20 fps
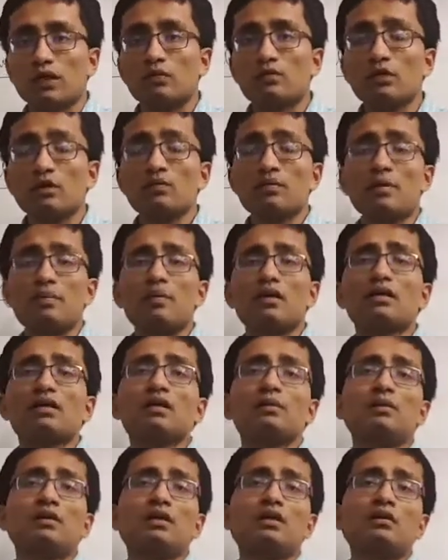And when my per
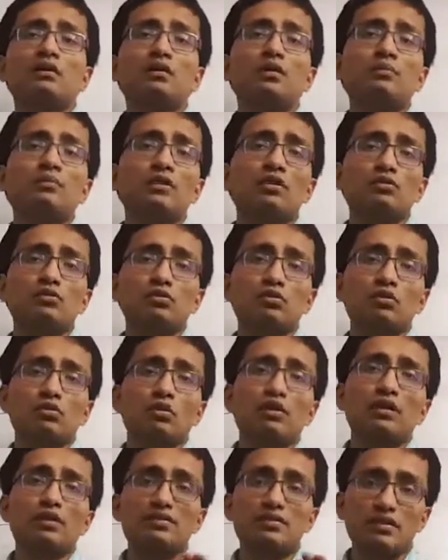capita income needs to
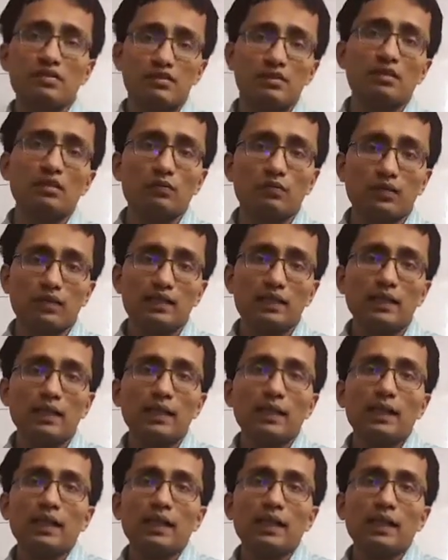grow in a sustained way,